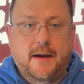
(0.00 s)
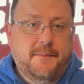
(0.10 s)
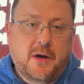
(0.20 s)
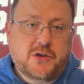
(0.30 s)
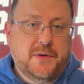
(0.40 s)
I'm
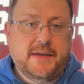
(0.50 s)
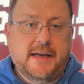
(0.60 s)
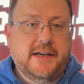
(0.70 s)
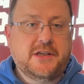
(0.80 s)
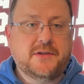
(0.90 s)
not sure the
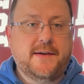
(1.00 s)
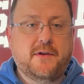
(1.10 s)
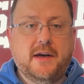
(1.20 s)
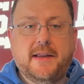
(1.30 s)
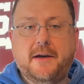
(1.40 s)
NHL is ever
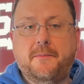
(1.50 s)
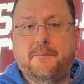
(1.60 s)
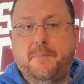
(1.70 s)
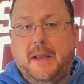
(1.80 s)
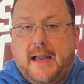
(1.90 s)
going to let him
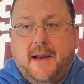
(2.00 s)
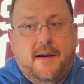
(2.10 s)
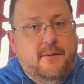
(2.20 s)
play.